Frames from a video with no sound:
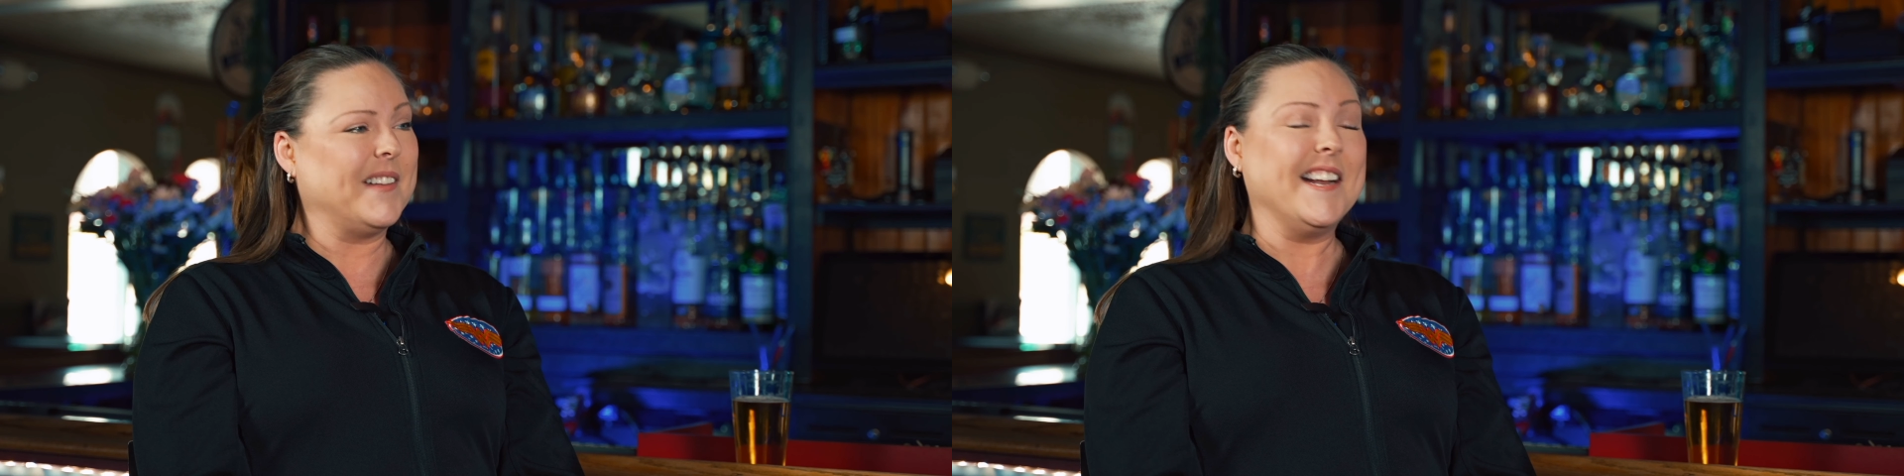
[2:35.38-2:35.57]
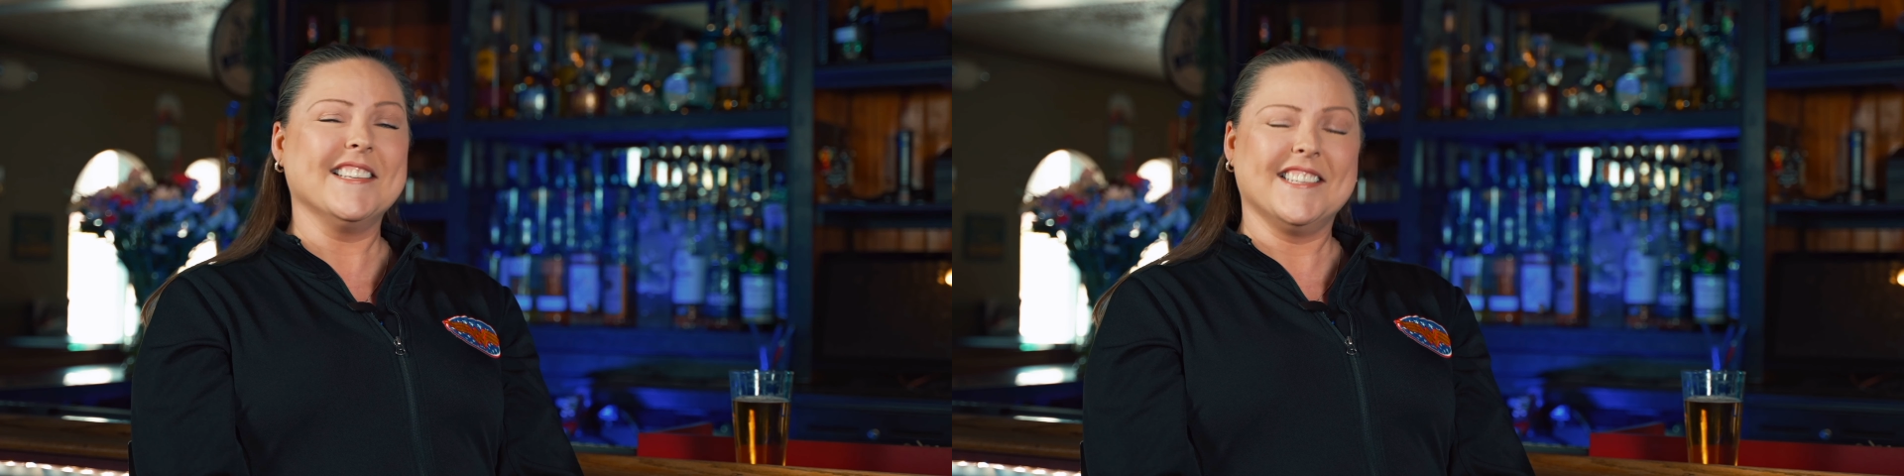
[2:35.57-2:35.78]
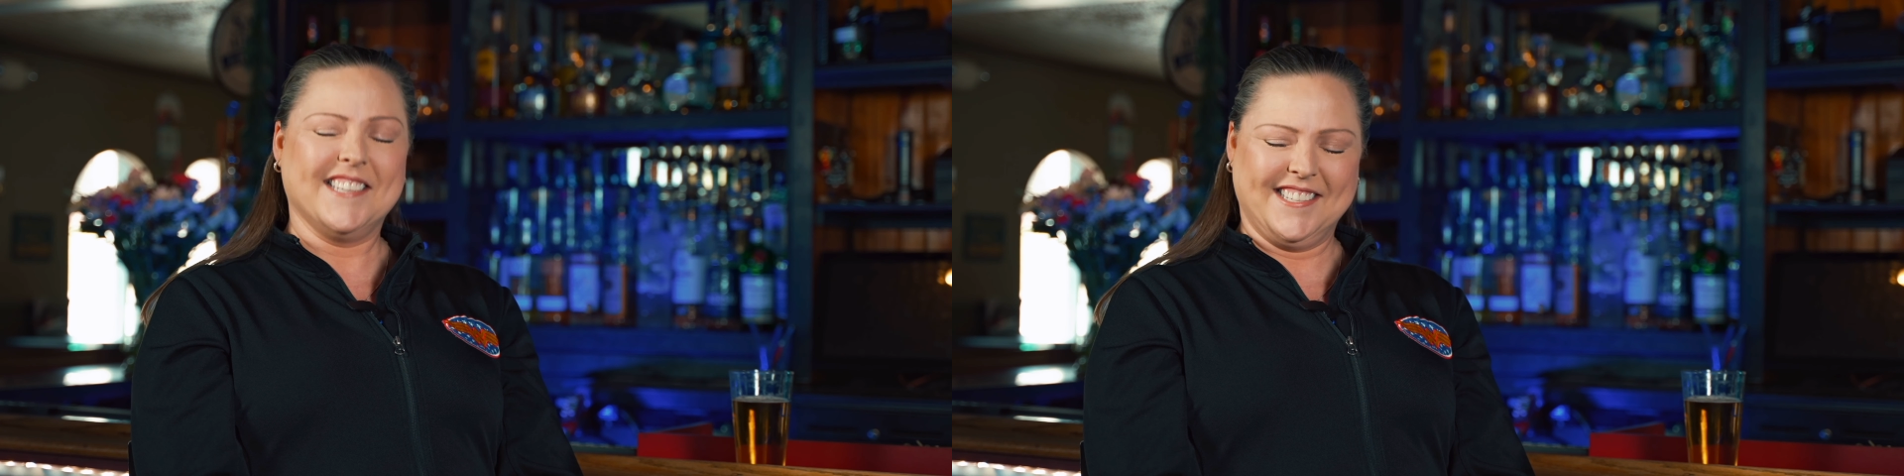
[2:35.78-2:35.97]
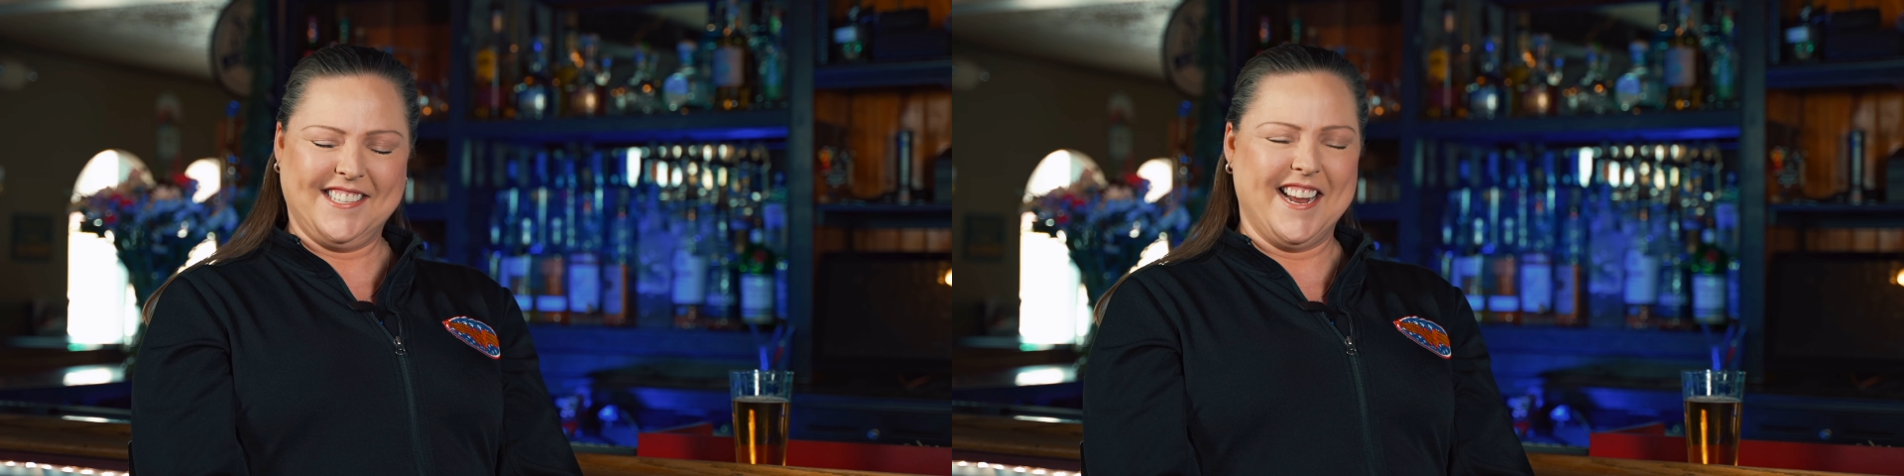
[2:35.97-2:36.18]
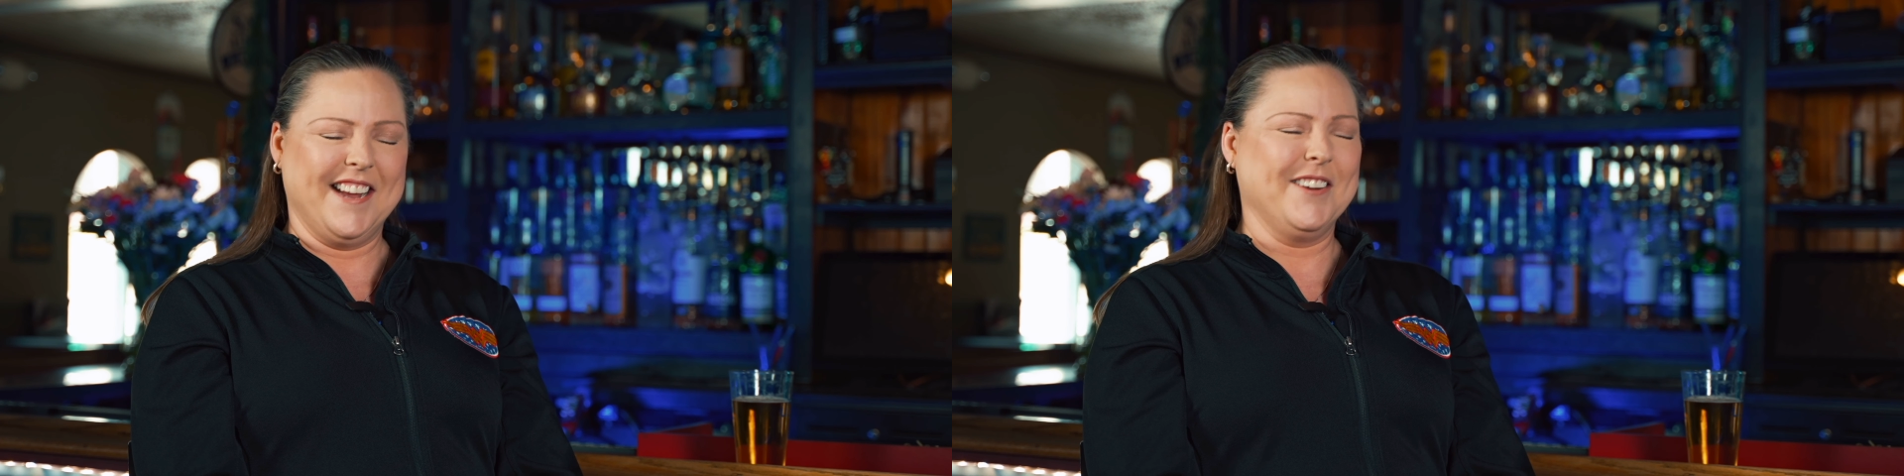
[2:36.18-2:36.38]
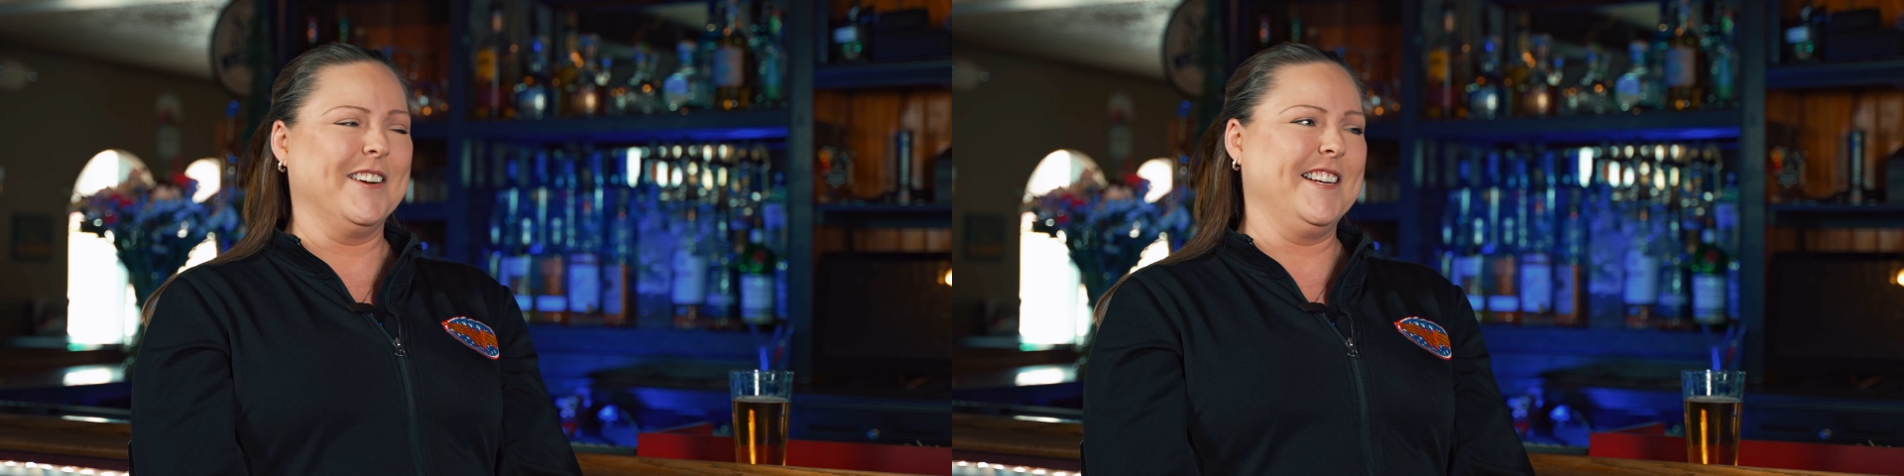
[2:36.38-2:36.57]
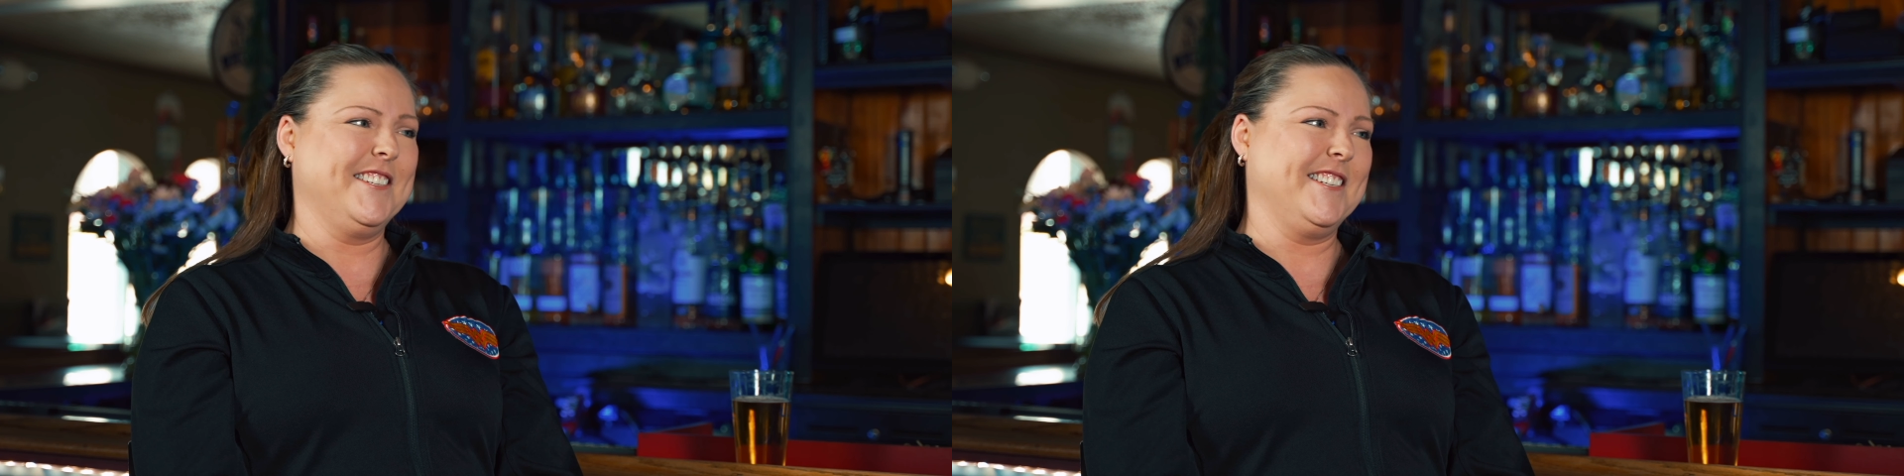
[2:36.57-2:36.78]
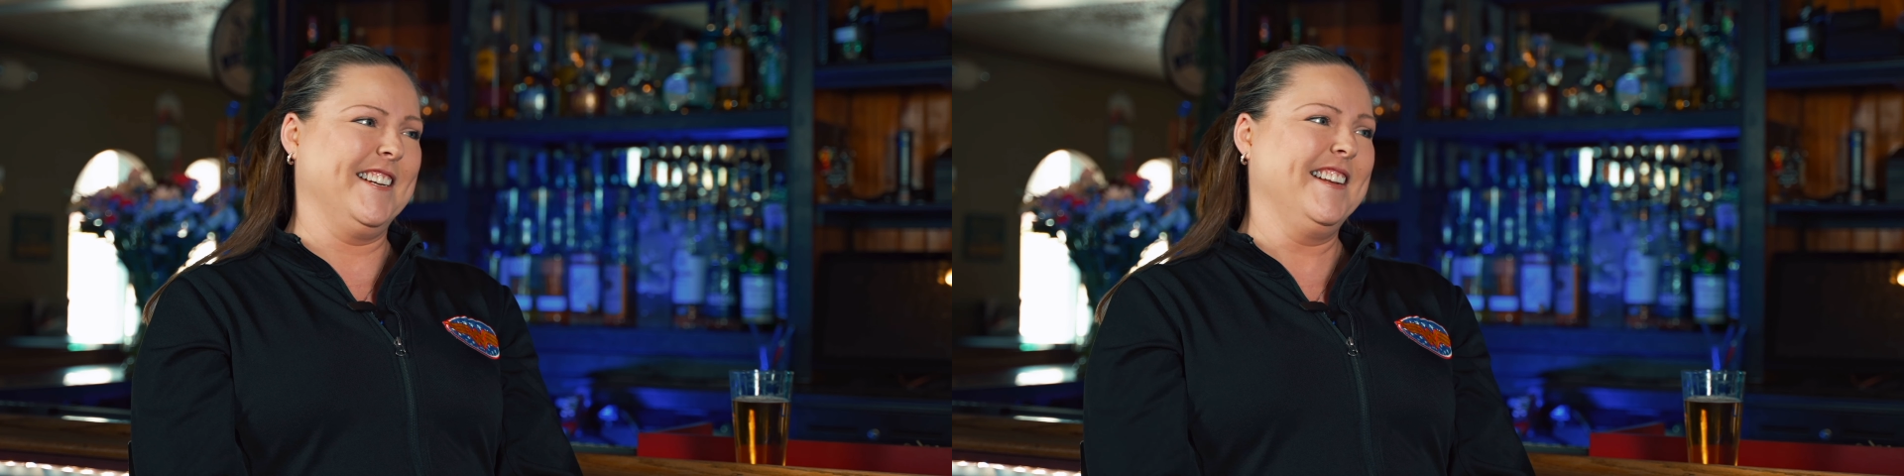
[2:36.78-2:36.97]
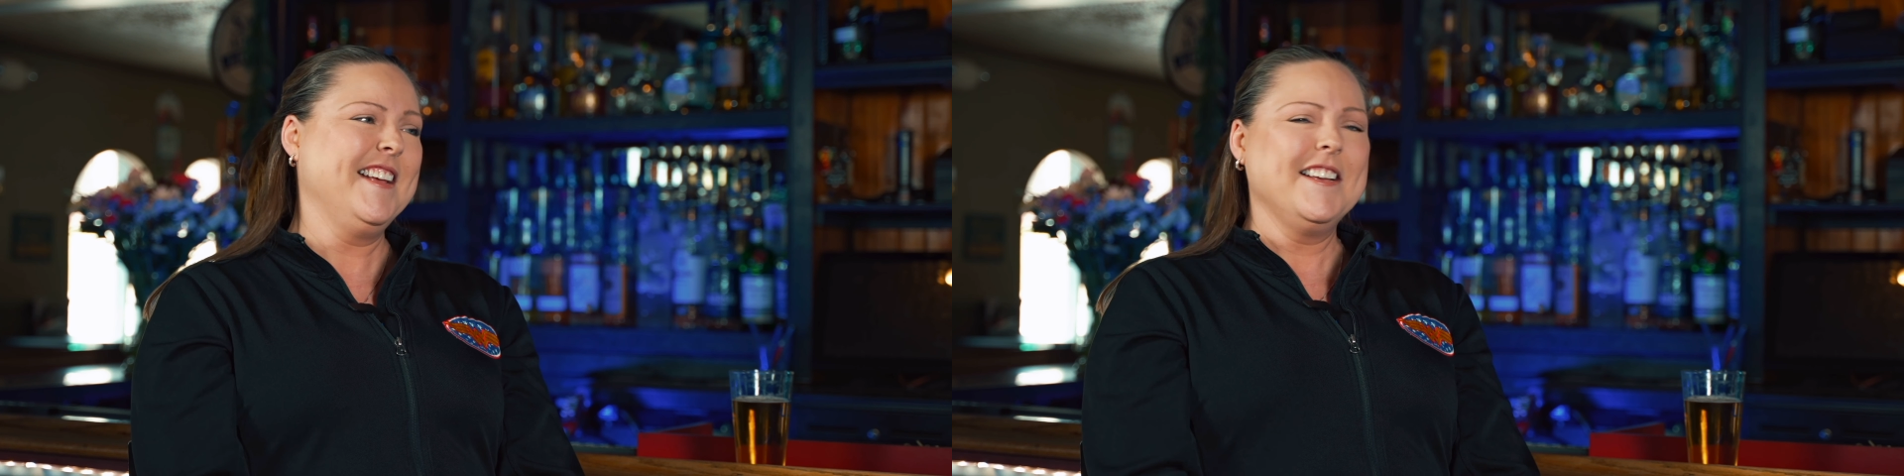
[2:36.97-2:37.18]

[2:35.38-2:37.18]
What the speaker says: That is a Cincinnati question.